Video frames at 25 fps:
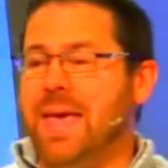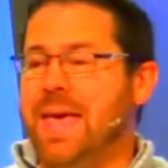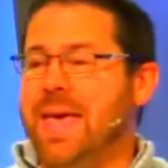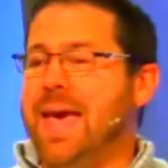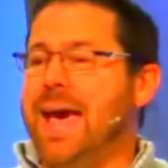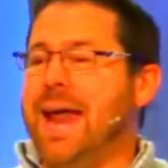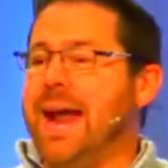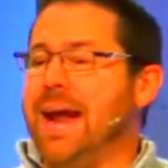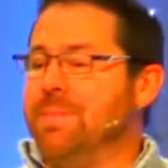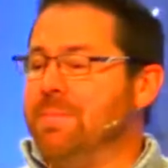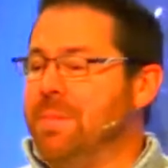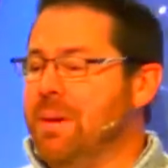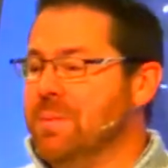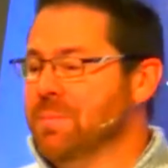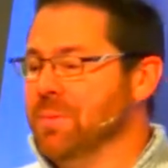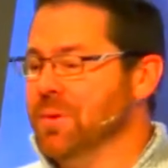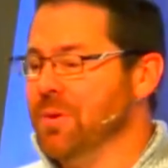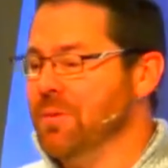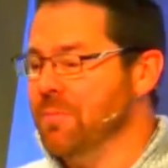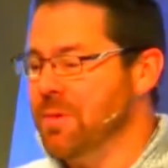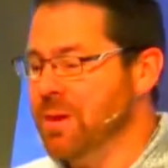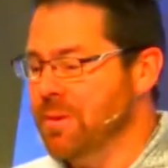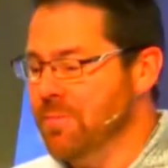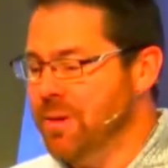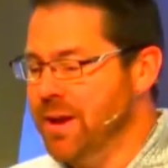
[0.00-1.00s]
And I remember
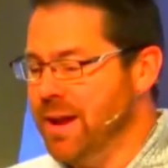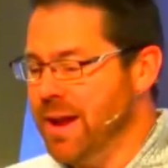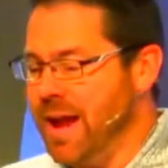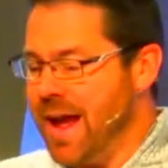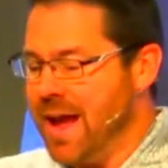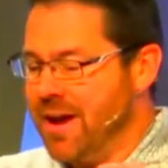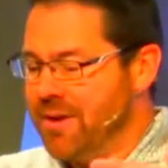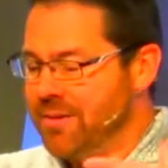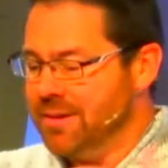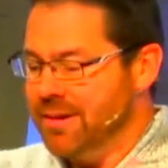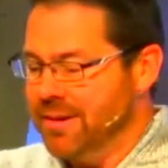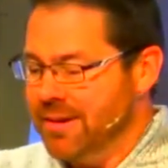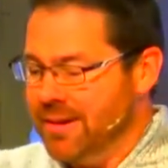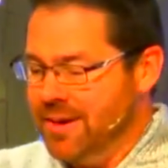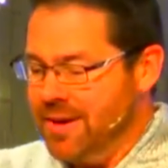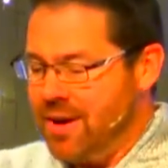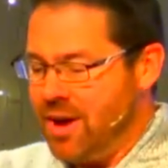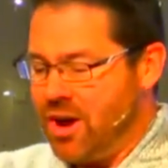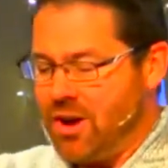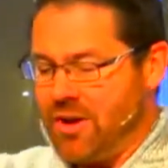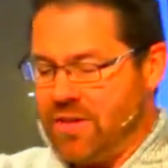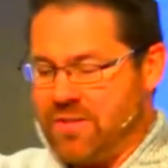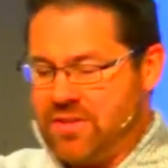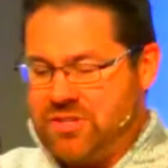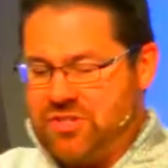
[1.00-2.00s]
we went out
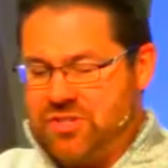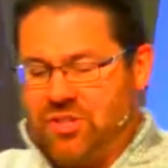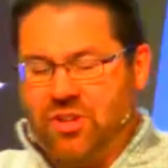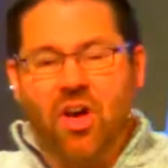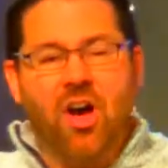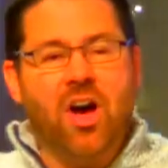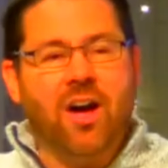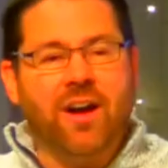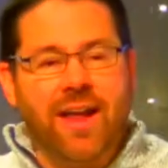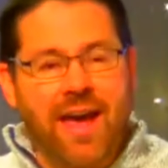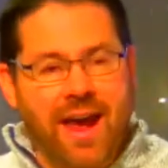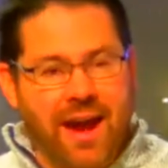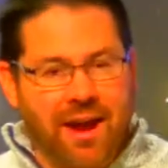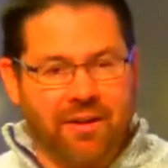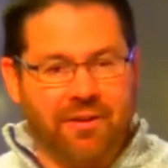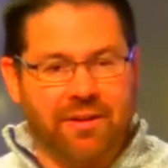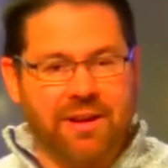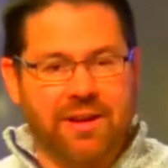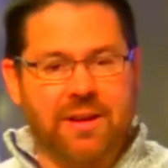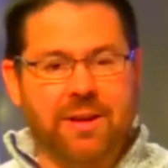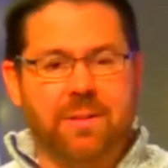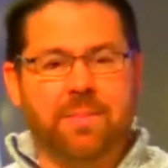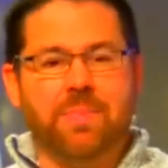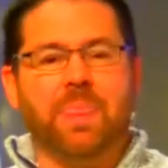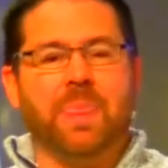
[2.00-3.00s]
onto this lawn
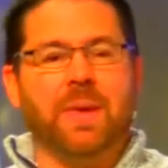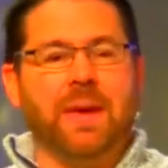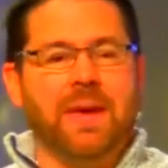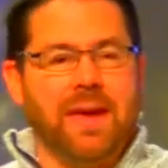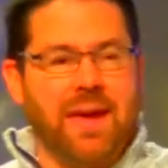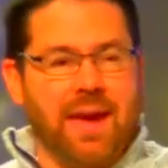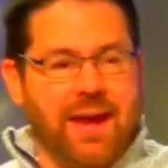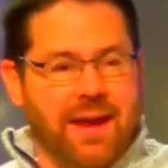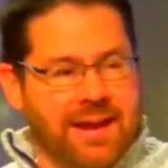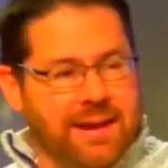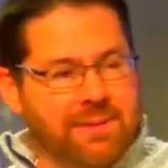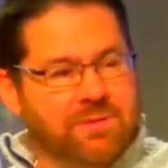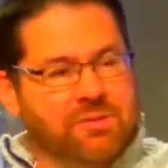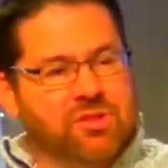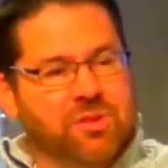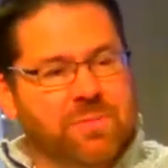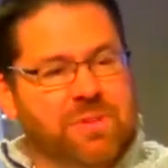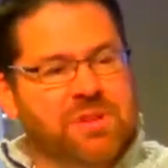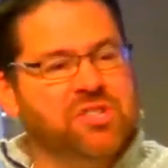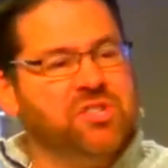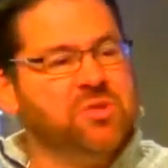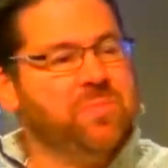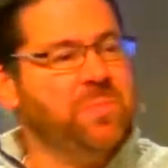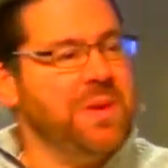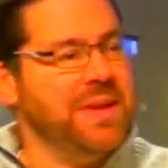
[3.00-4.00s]
area, and he was going to
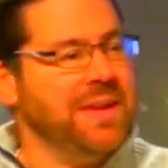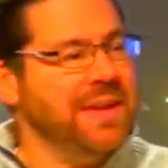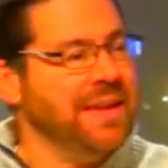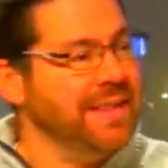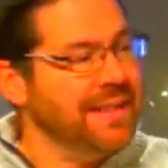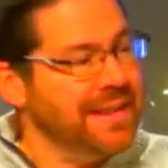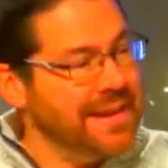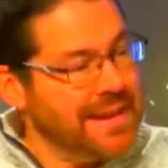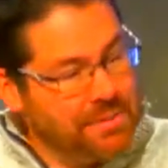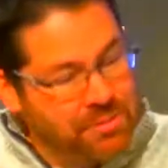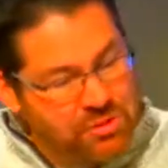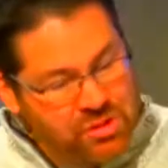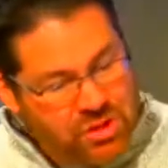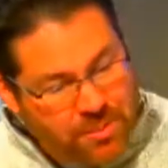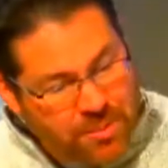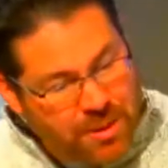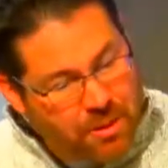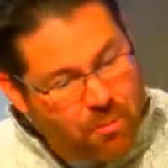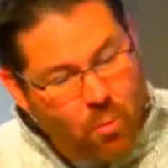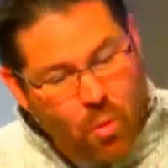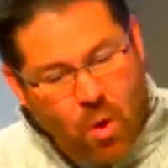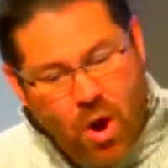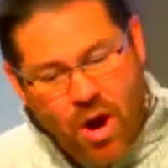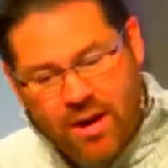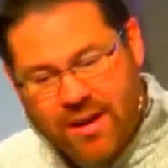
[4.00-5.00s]
be speaking, then he was going to be
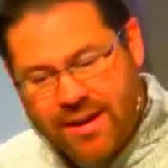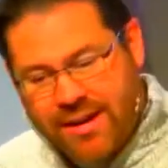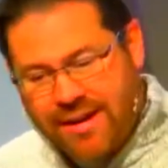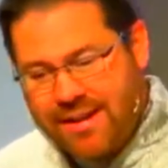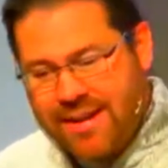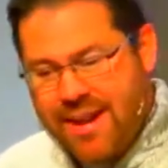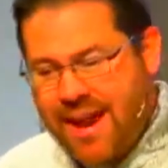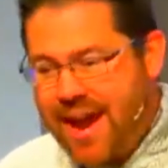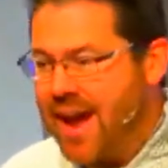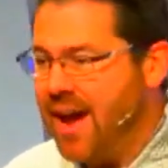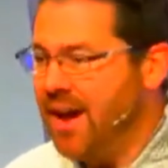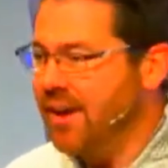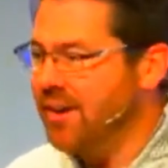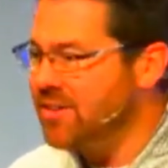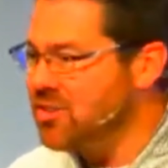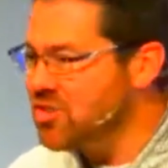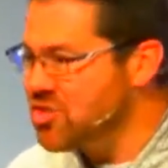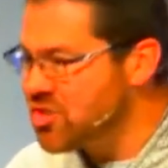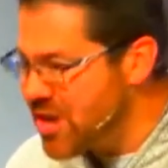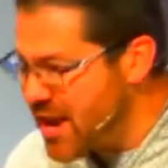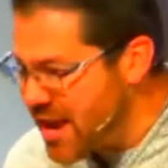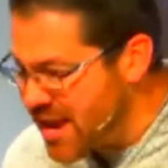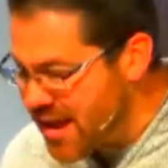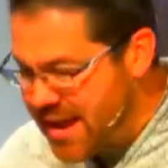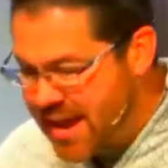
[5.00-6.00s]
walking down and
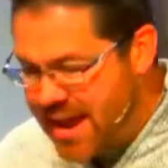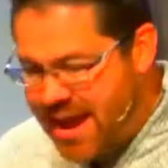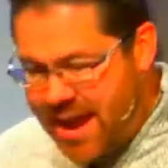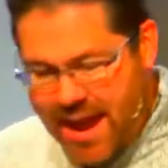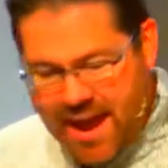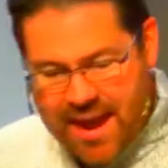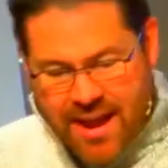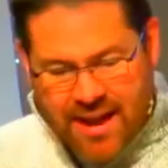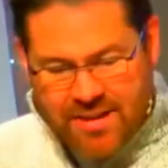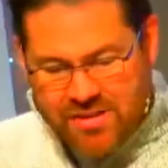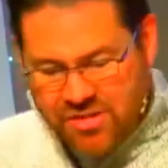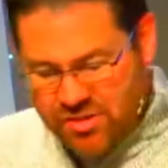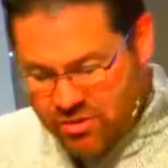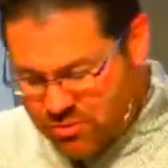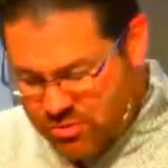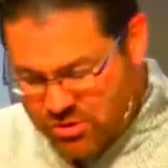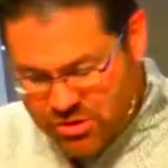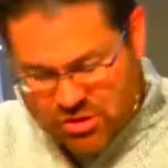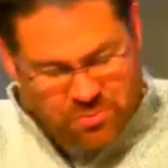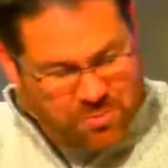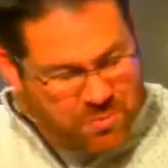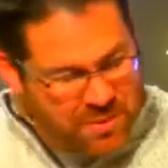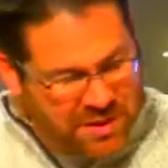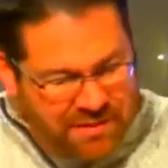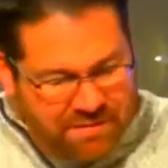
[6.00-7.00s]
shaking hands, and there was
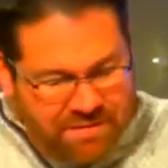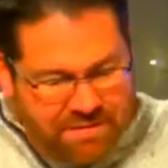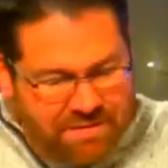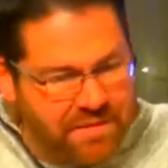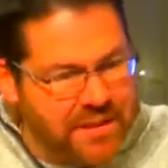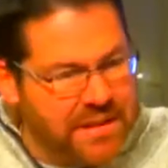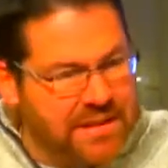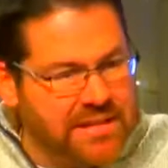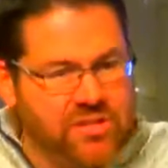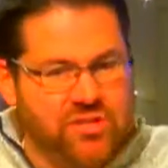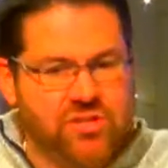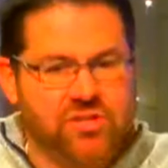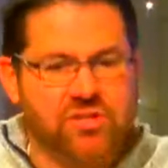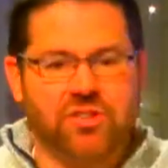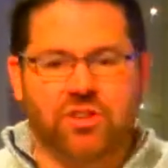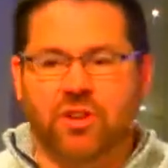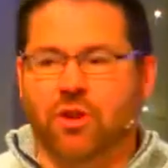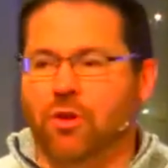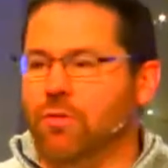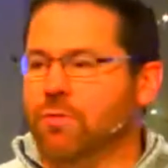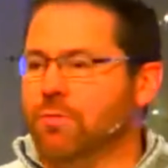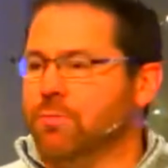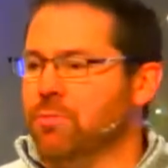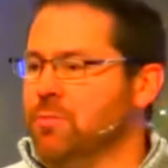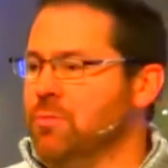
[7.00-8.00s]
this big fence, you
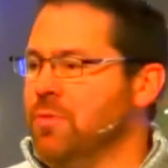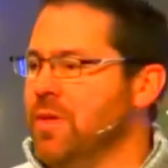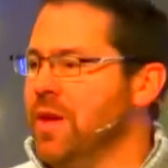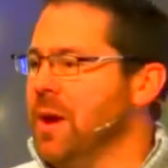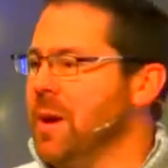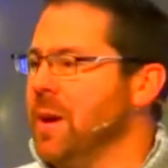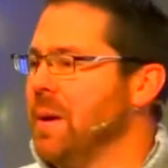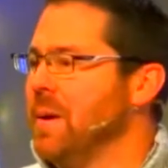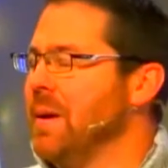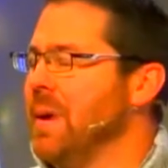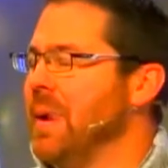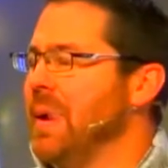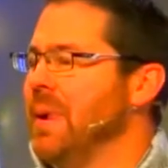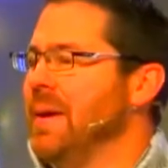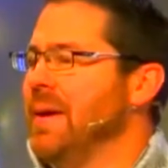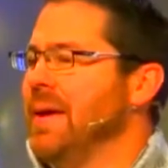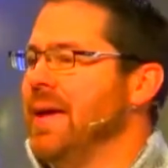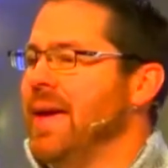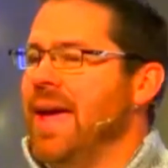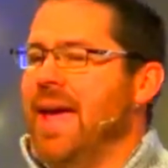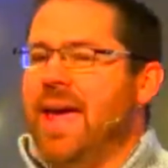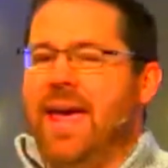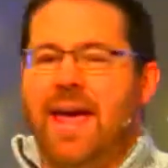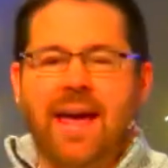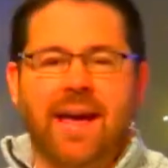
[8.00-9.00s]
know, through there.
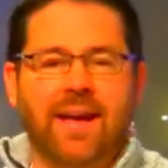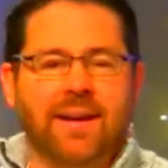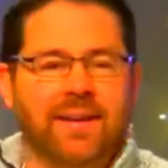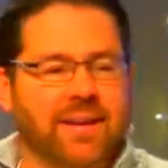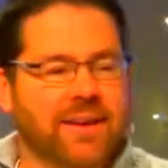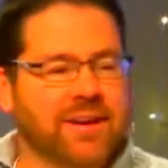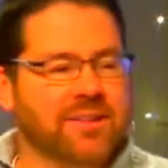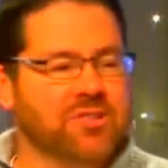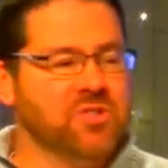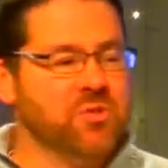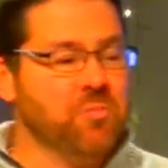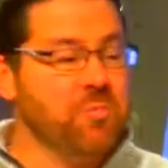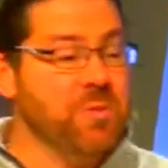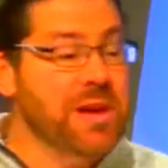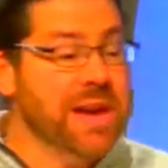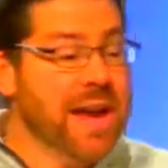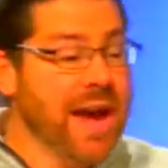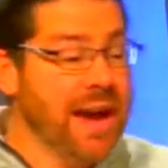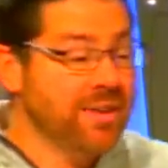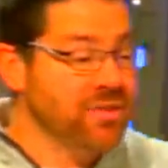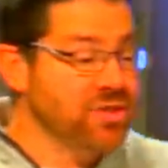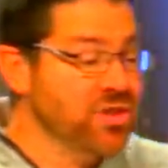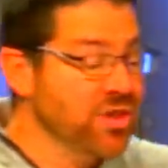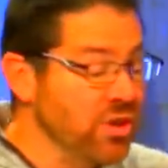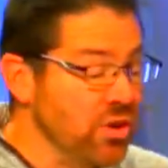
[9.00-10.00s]
And uh, so we
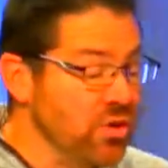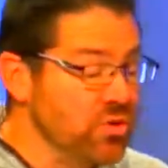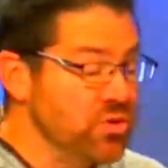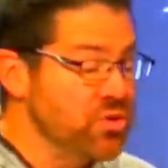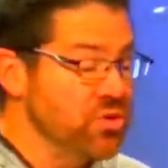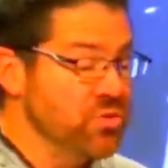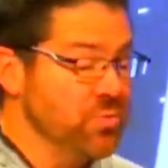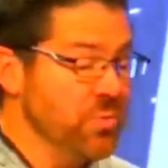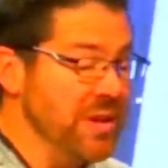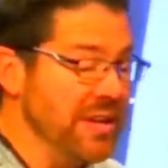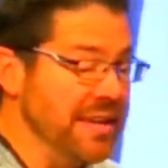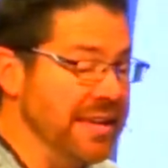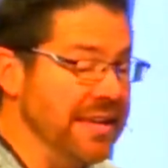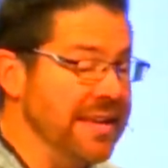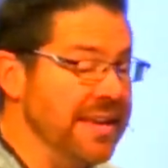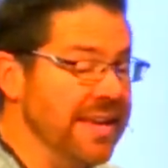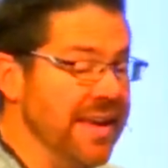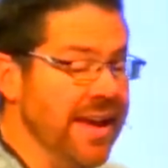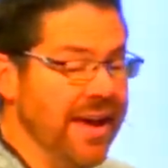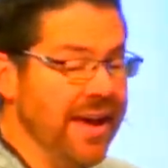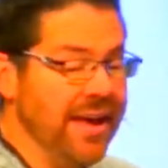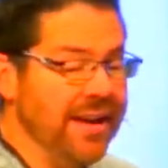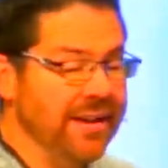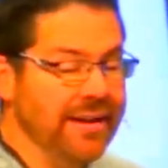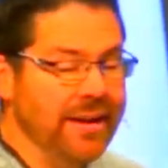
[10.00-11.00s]
got as close as we could
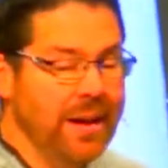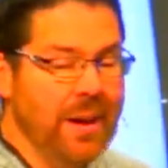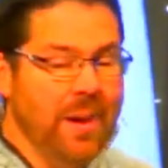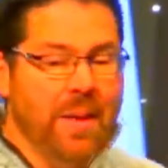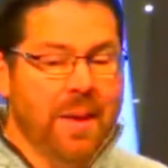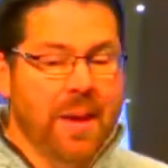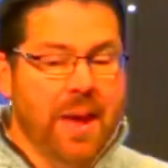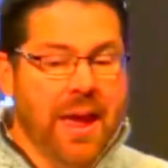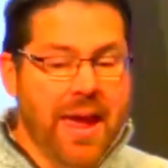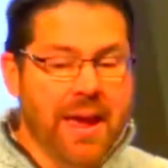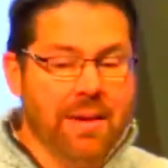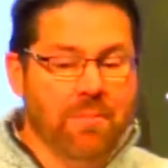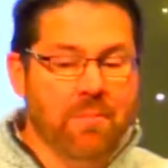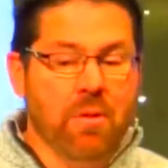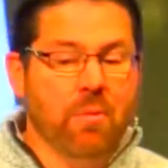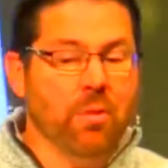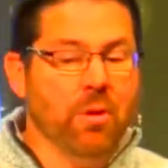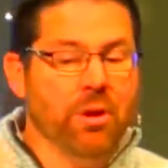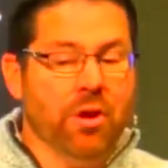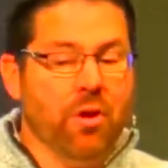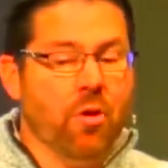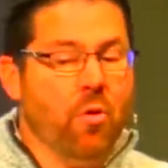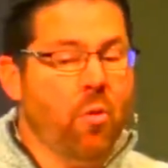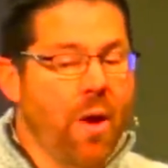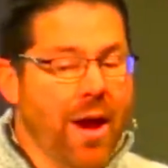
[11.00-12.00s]
get and we
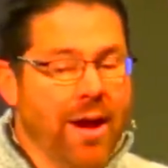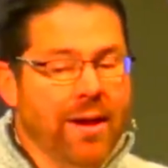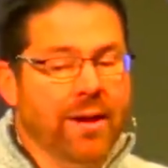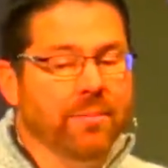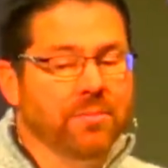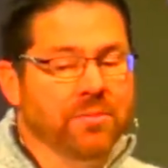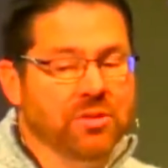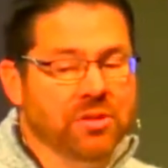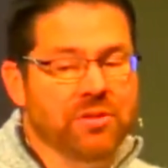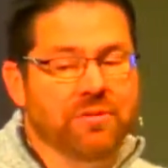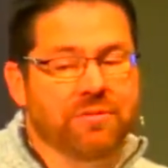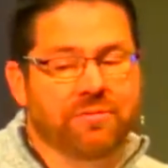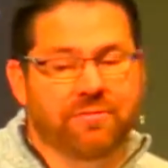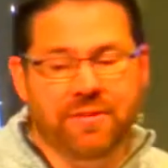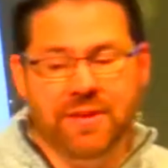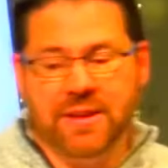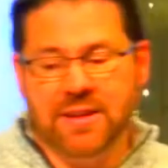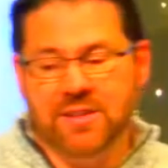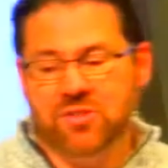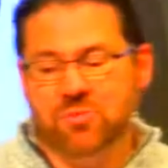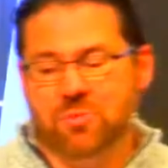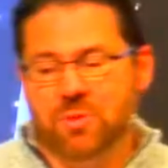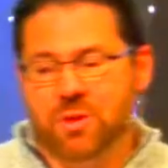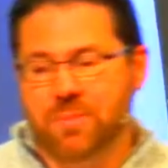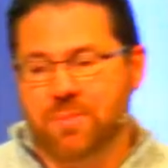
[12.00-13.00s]
weren't quite up to the
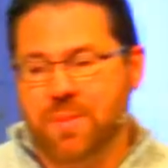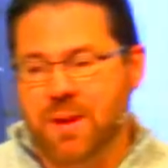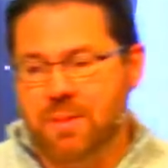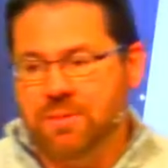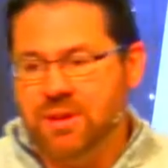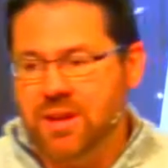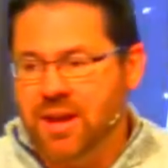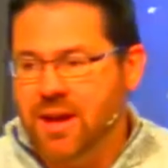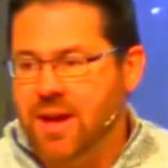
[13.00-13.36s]
fence. We were maybe